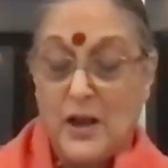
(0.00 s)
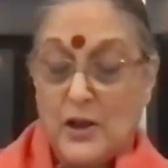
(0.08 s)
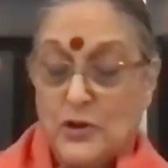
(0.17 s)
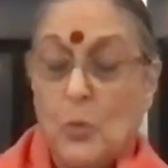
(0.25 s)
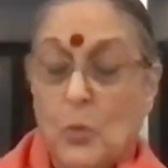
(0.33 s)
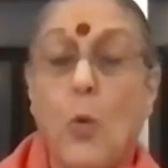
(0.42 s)

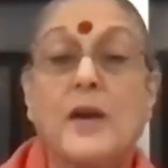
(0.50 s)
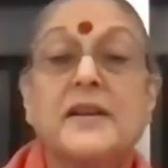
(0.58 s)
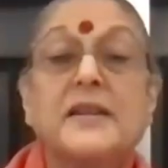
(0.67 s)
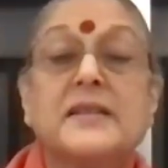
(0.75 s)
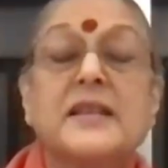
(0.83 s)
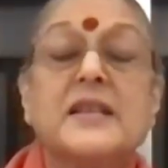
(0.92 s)
So
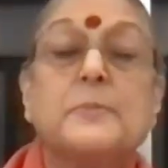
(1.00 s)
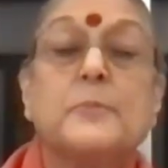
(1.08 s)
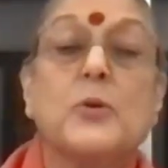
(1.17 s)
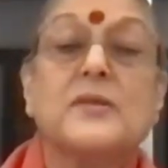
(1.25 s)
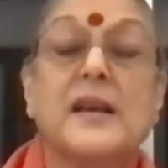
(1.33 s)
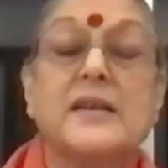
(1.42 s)
what is this
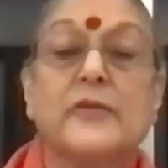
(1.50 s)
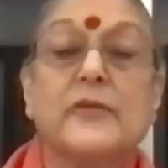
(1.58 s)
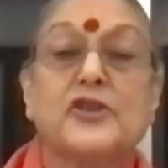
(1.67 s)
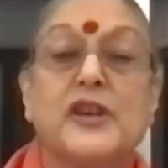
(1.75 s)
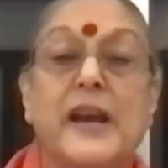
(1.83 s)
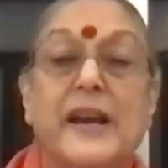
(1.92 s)
process
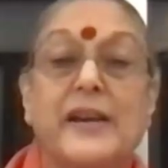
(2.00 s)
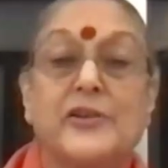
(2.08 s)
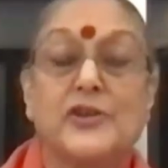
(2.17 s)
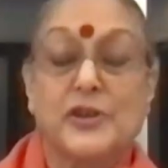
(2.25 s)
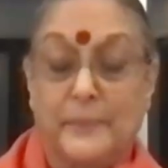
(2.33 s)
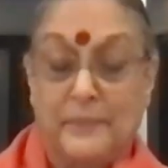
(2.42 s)
of
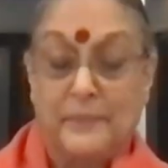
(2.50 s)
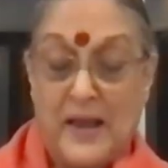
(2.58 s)
change?